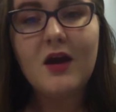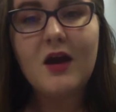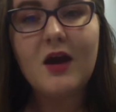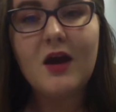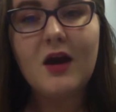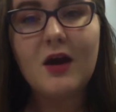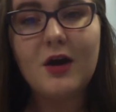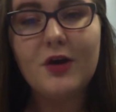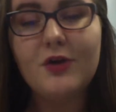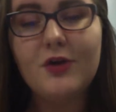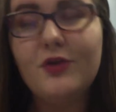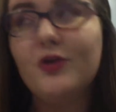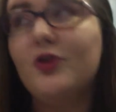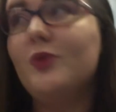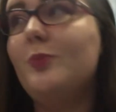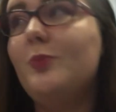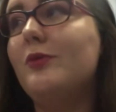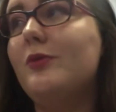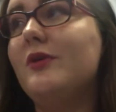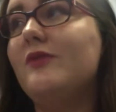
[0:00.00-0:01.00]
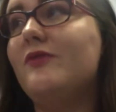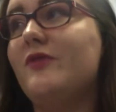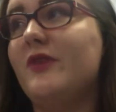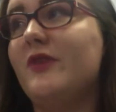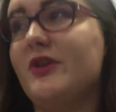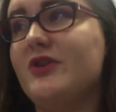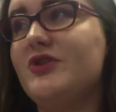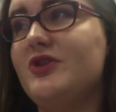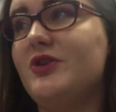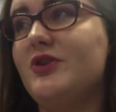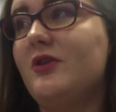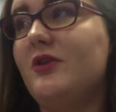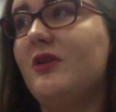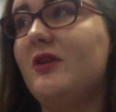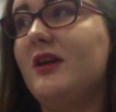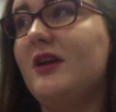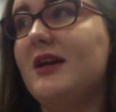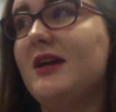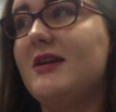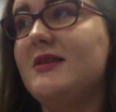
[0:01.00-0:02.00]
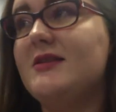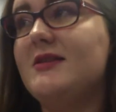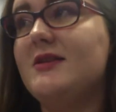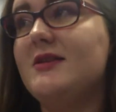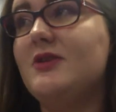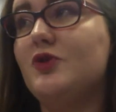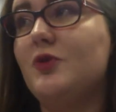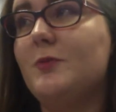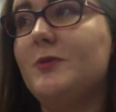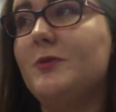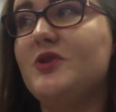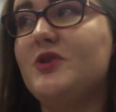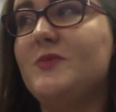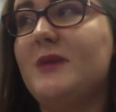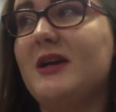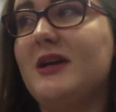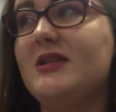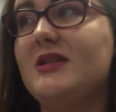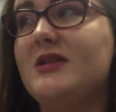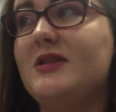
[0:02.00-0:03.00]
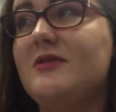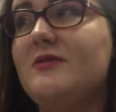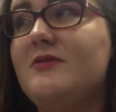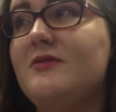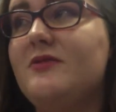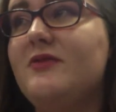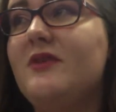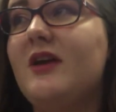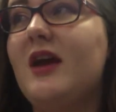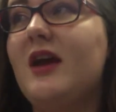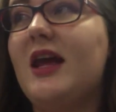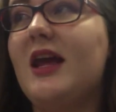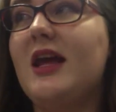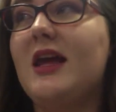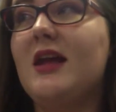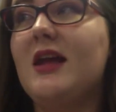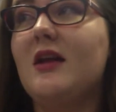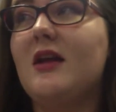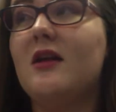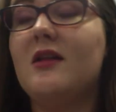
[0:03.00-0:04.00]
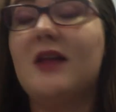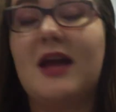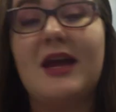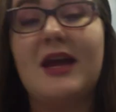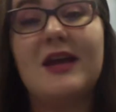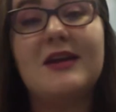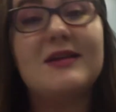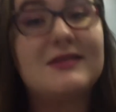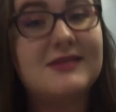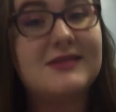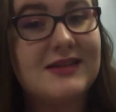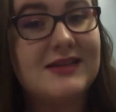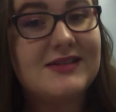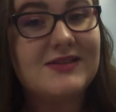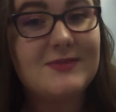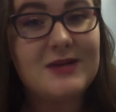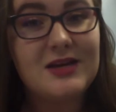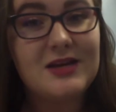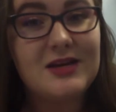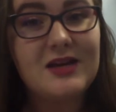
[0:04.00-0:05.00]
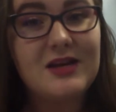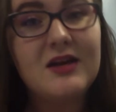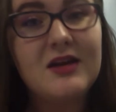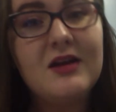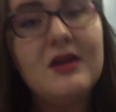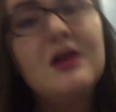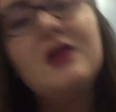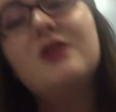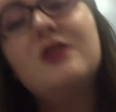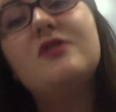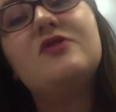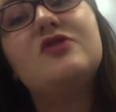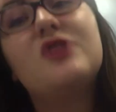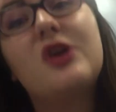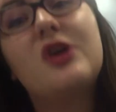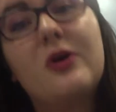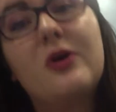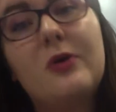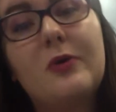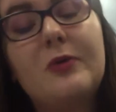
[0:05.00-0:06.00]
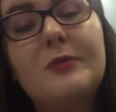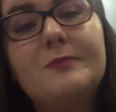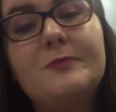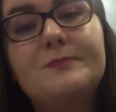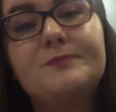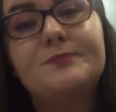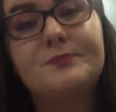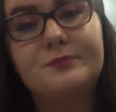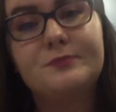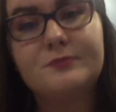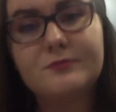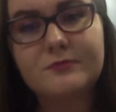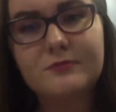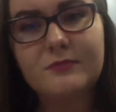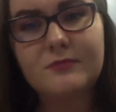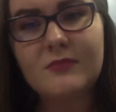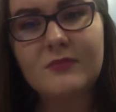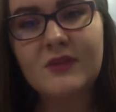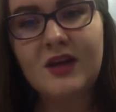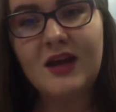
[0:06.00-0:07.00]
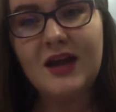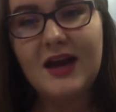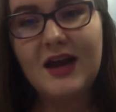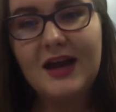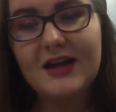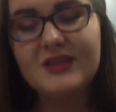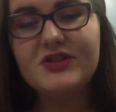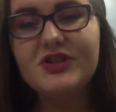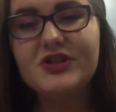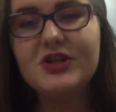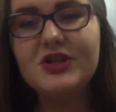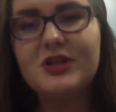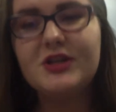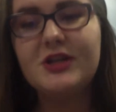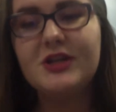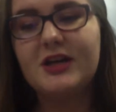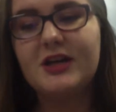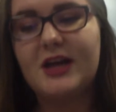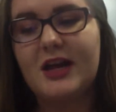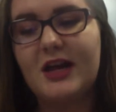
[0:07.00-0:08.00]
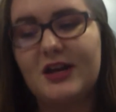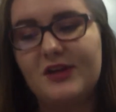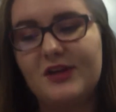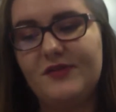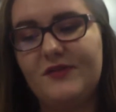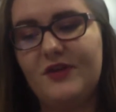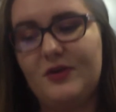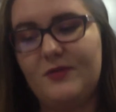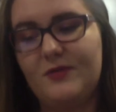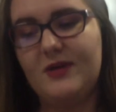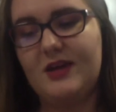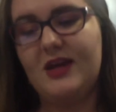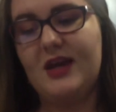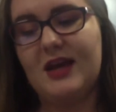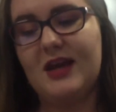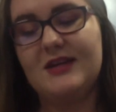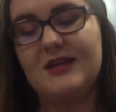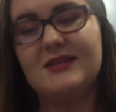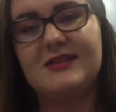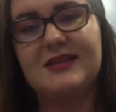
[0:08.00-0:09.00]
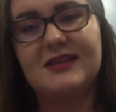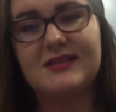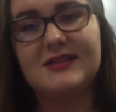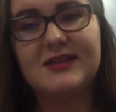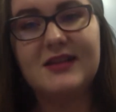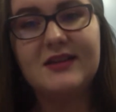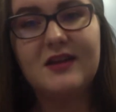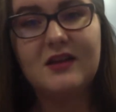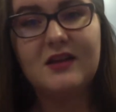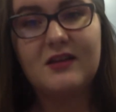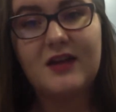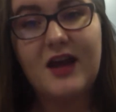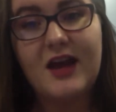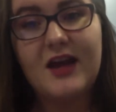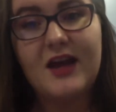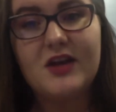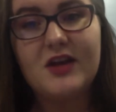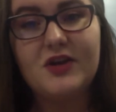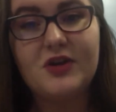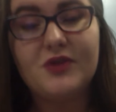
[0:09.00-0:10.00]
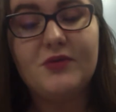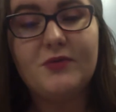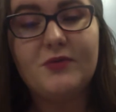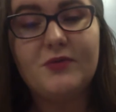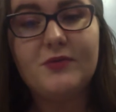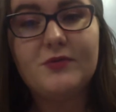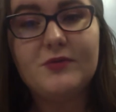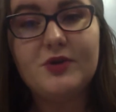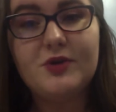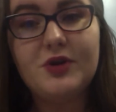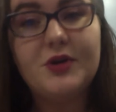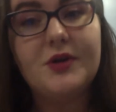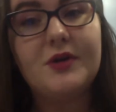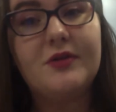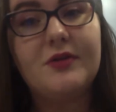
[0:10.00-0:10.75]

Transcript: Our group would first utilize the dual perspective in client assessment. So as you're interviewing and assessing the client, you're